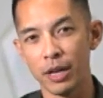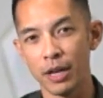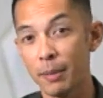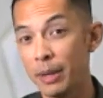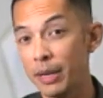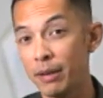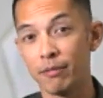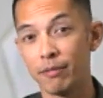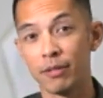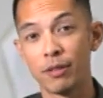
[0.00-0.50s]
I
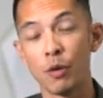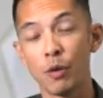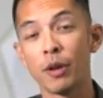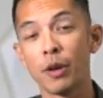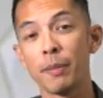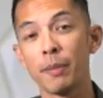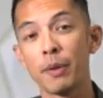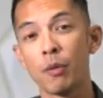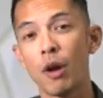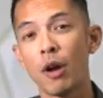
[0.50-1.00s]
mean, don't
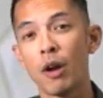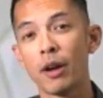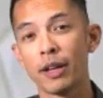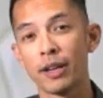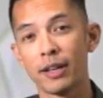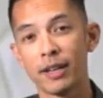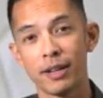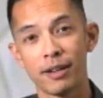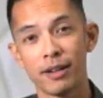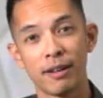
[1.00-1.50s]
get me wrong,
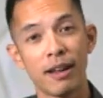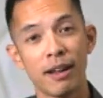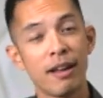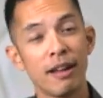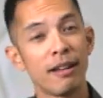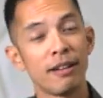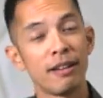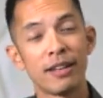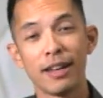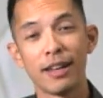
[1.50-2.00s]
it can
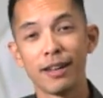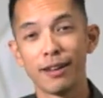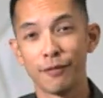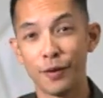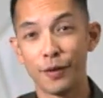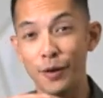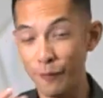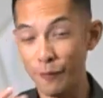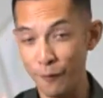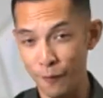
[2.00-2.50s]
take
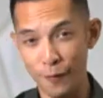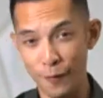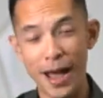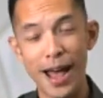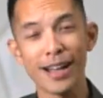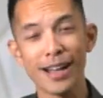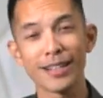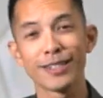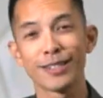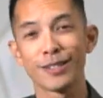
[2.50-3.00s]
very
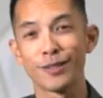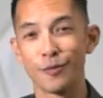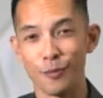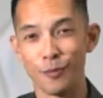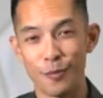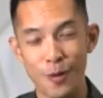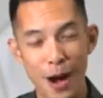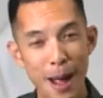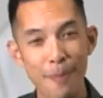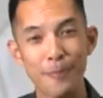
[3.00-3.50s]
fast,
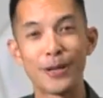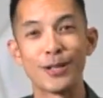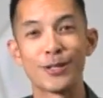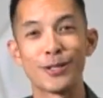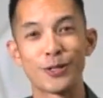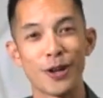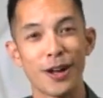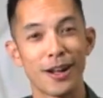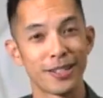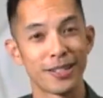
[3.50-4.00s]
rapid
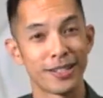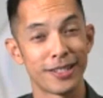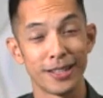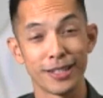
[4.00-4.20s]
shots.